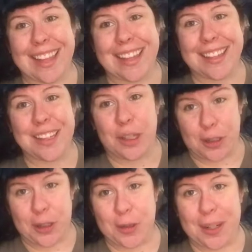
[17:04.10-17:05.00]
like
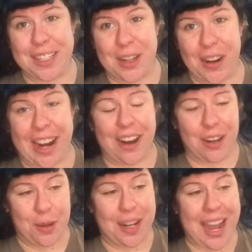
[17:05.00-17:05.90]
glue in your hair.
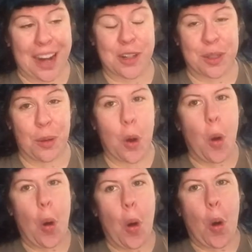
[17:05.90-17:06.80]
You can actually
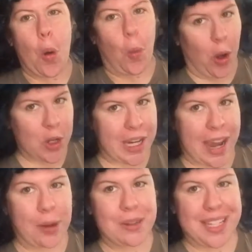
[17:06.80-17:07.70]
wash it
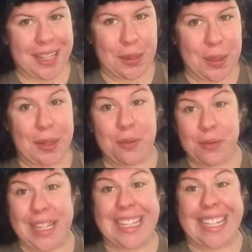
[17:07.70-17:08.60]
out, dilute it
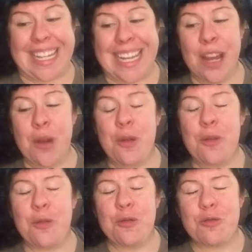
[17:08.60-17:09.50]
really,
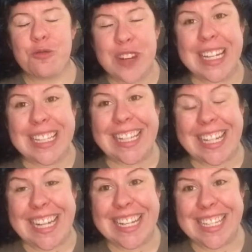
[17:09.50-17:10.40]
really
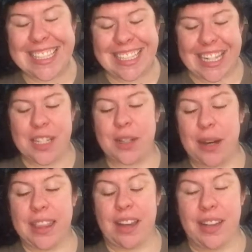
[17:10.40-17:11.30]
easily. So
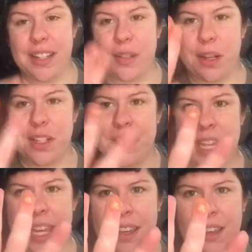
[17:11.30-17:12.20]
I love it. So I just
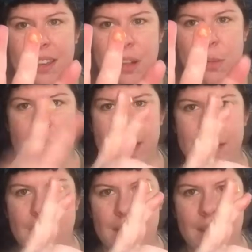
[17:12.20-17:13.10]
take a little bit,
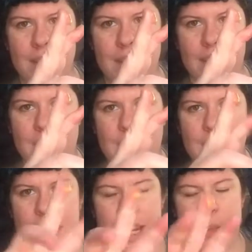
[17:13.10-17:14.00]

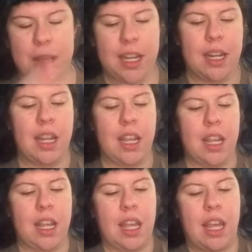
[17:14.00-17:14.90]
tiny bit,
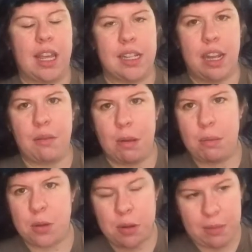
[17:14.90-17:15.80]
and I rub it
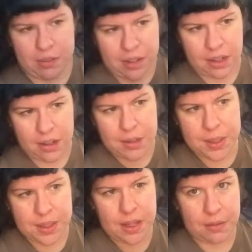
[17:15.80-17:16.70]
between my
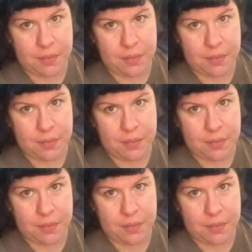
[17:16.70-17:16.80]
fingers,